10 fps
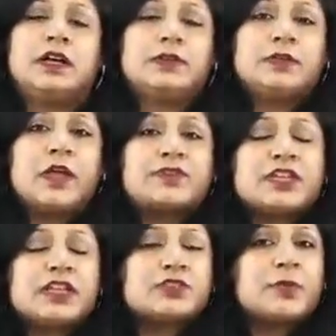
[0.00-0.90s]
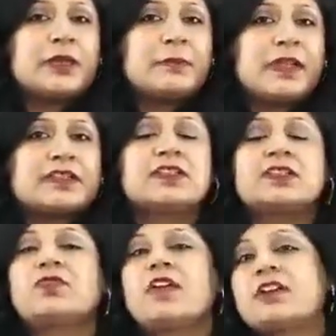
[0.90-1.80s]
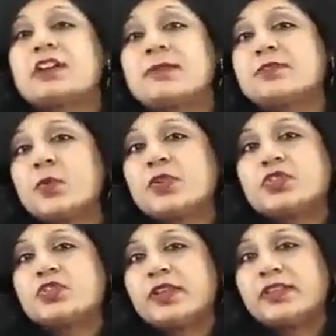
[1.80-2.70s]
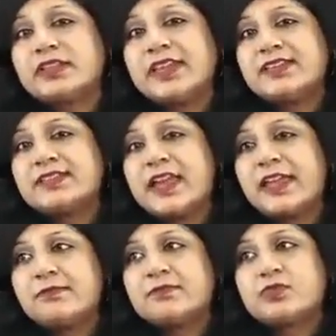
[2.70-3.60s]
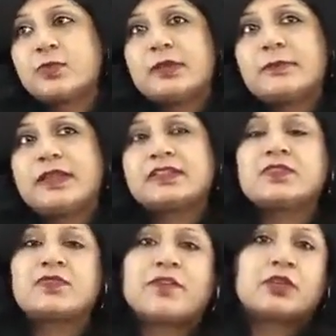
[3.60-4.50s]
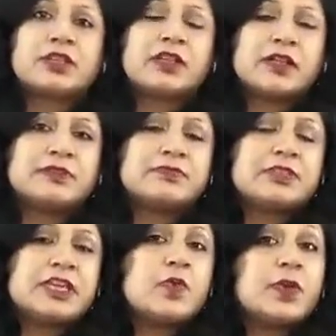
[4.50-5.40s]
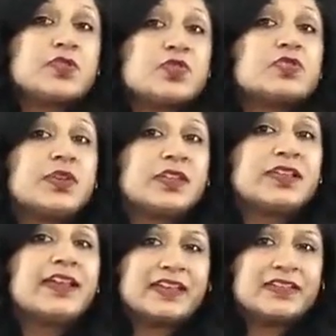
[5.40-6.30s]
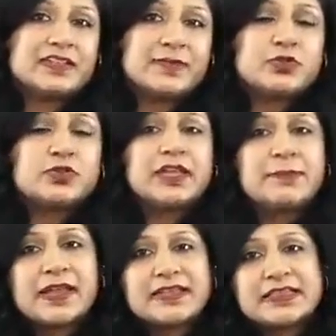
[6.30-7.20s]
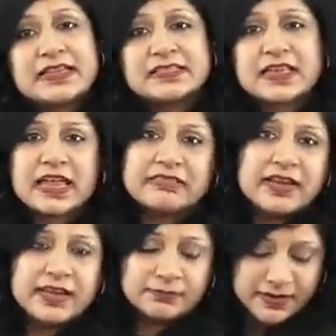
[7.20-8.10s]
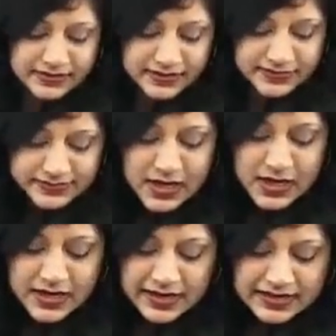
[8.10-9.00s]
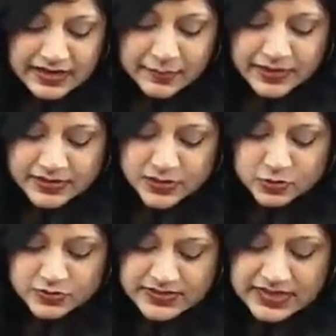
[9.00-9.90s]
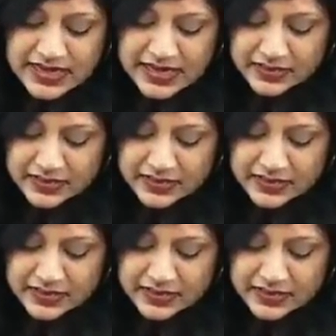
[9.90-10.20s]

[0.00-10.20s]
you have seen so many places we have a clumsy vision during the daytime, so many places we have got the clumsy vision during the night time. So, day blindness and the night blindness. Inability to see in